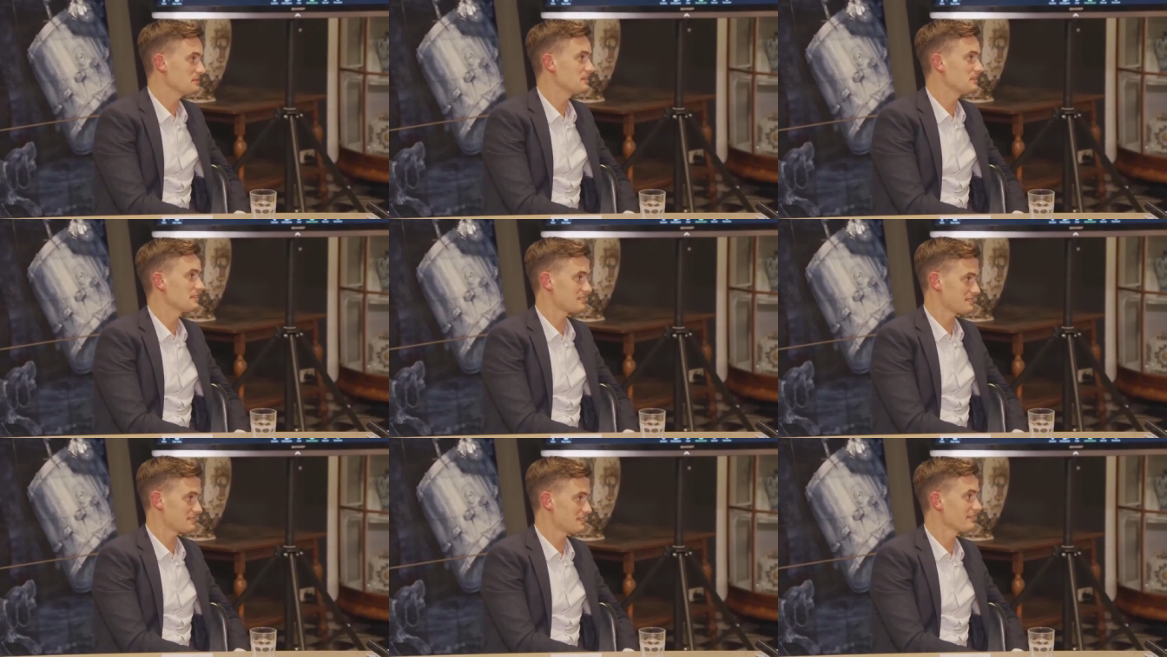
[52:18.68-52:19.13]

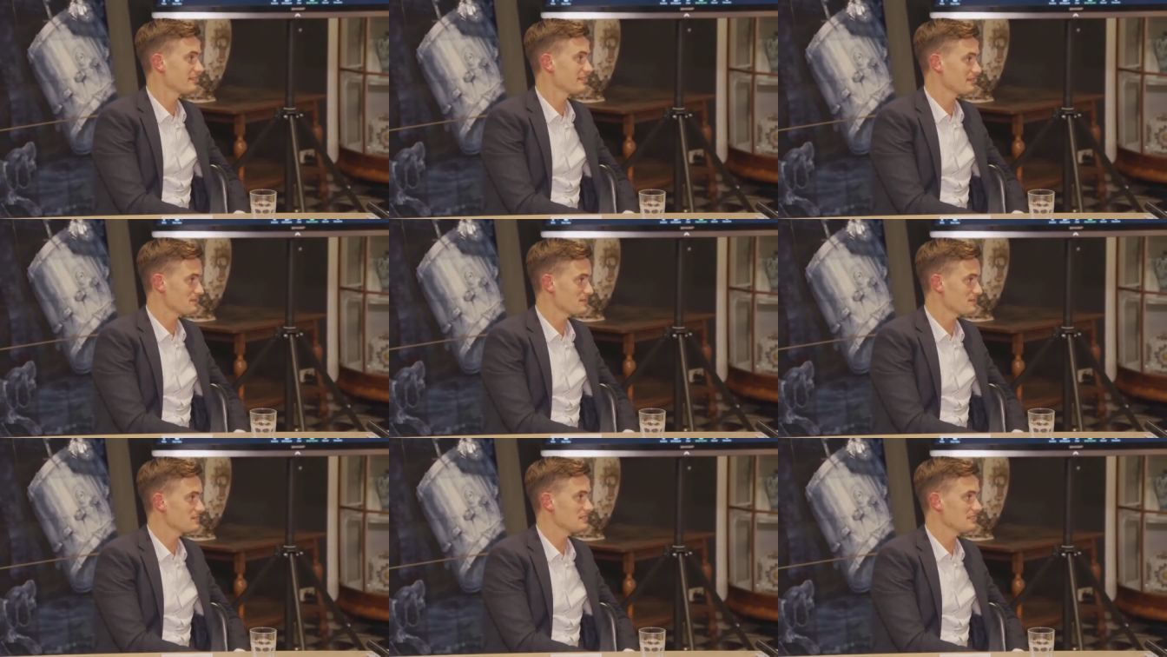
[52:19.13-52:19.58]
that's something
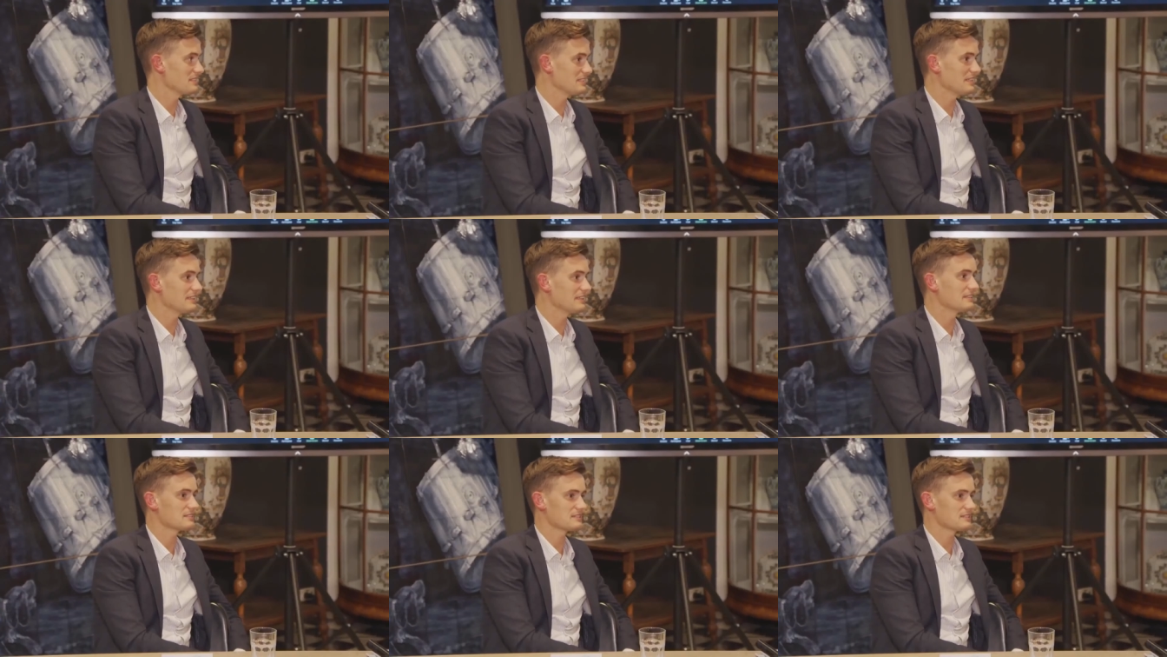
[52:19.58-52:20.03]
to see,
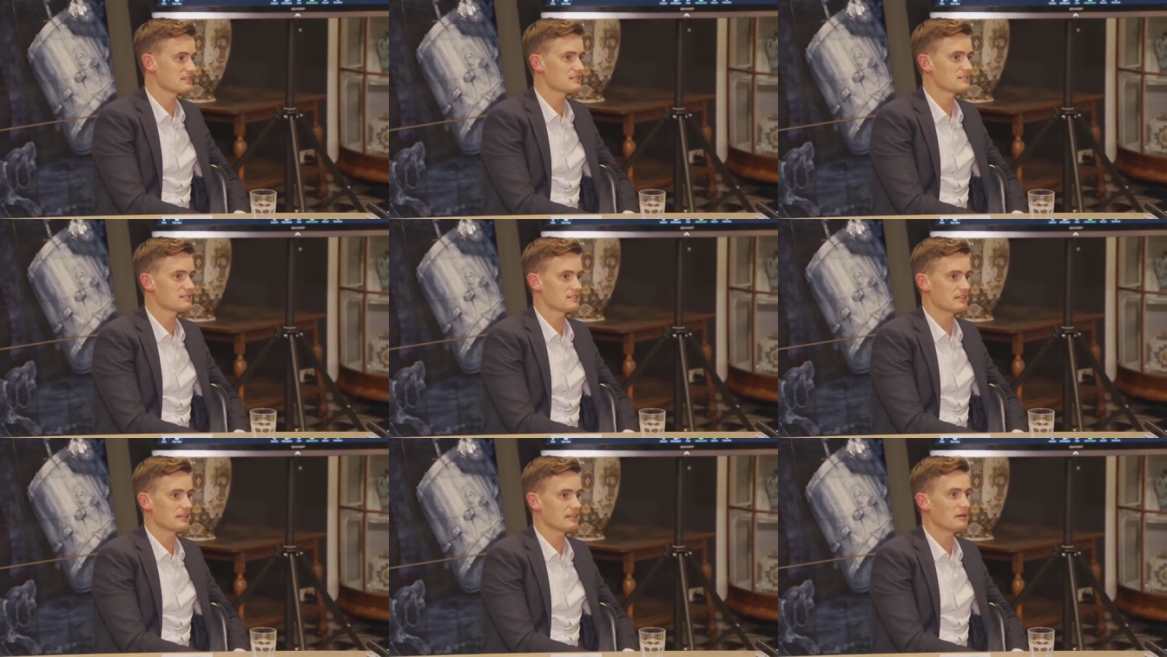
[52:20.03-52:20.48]
and this
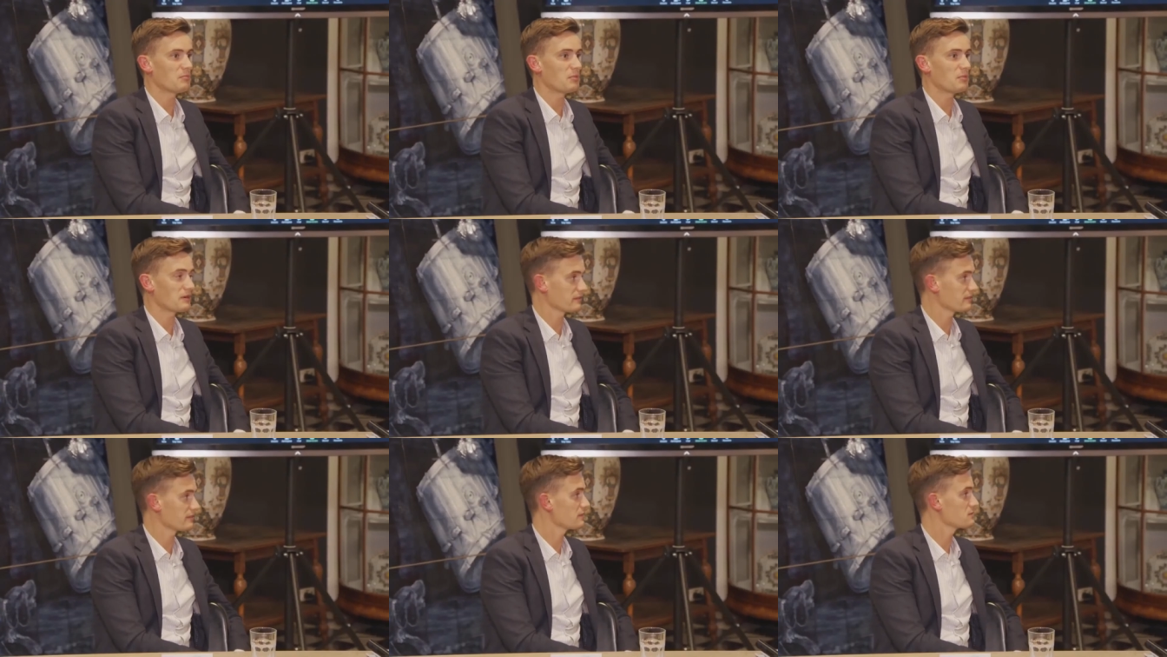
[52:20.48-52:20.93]
is uh,
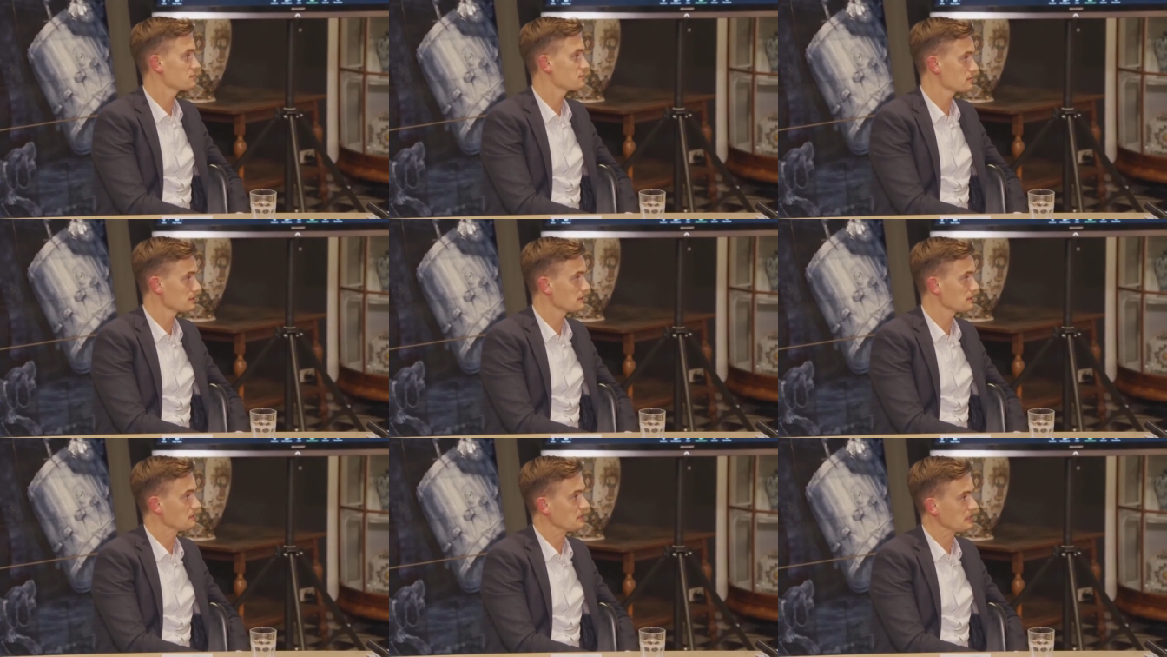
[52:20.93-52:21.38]
part of the
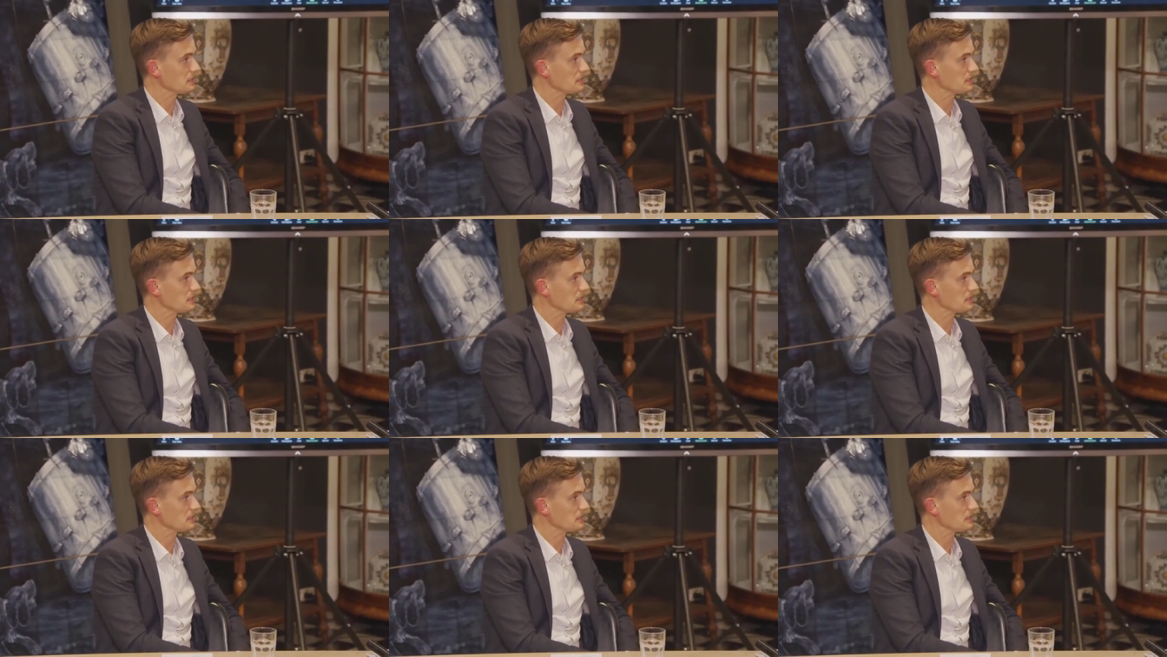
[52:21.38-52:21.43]
tour.